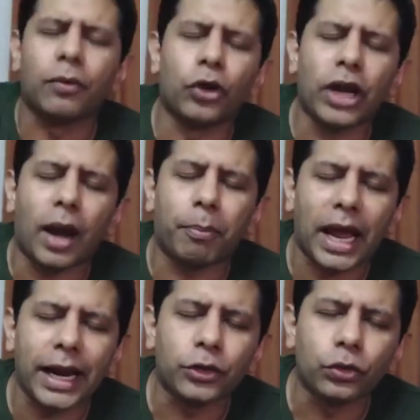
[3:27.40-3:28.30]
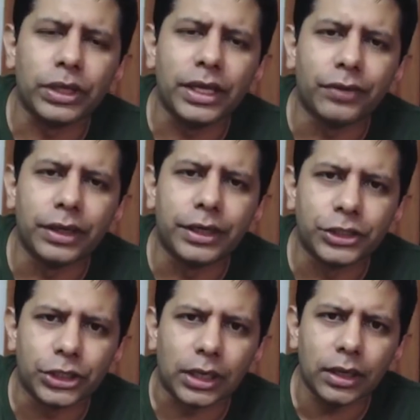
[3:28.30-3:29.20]
would apply to even
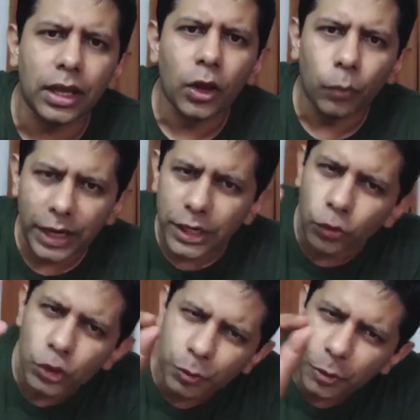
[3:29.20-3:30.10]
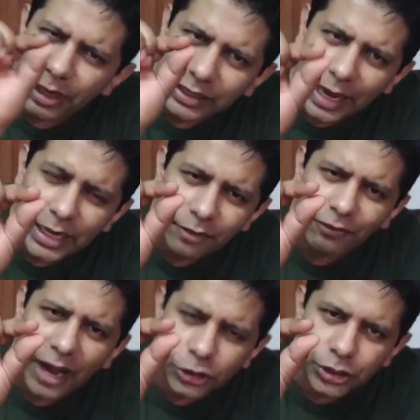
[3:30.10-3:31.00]
digital, when news would be a tiny
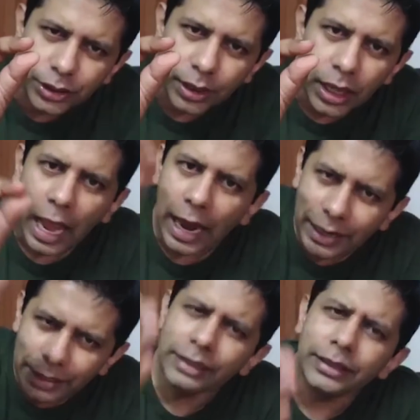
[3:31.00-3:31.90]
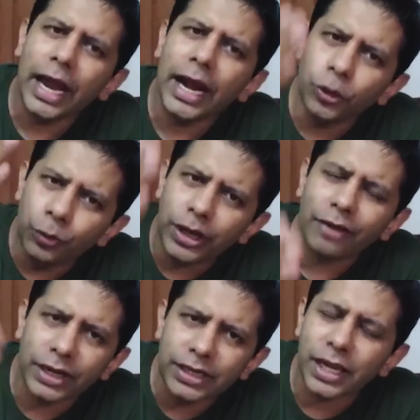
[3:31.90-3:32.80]
fraction. And in that, you would
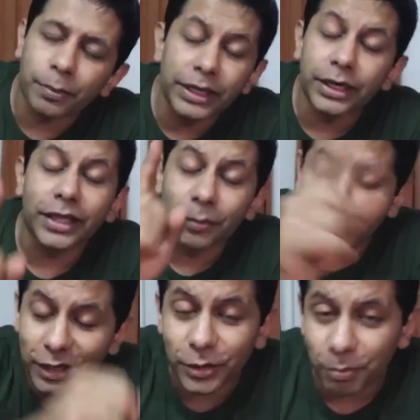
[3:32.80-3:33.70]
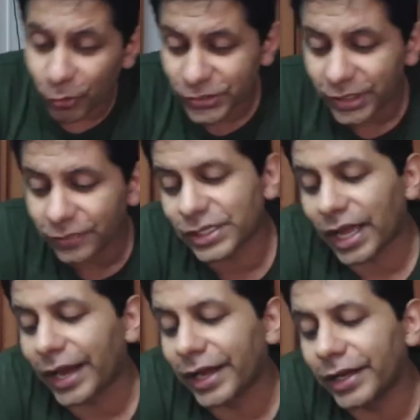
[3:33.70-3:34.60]
have very segmented thing. But the positive
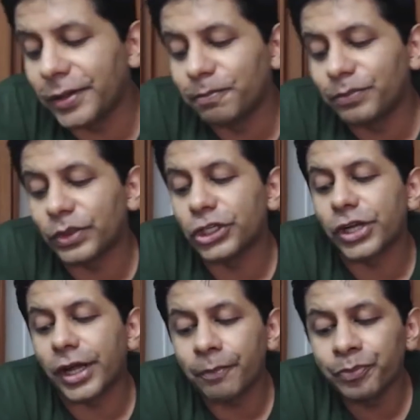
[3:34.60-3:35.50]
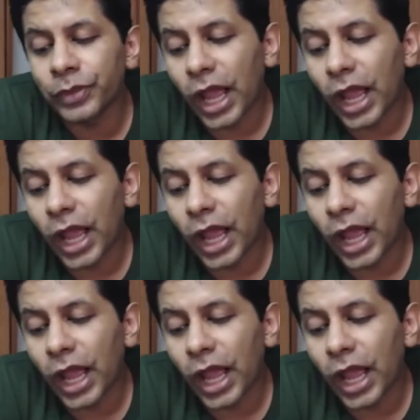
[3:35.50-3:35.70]
side, Manisha,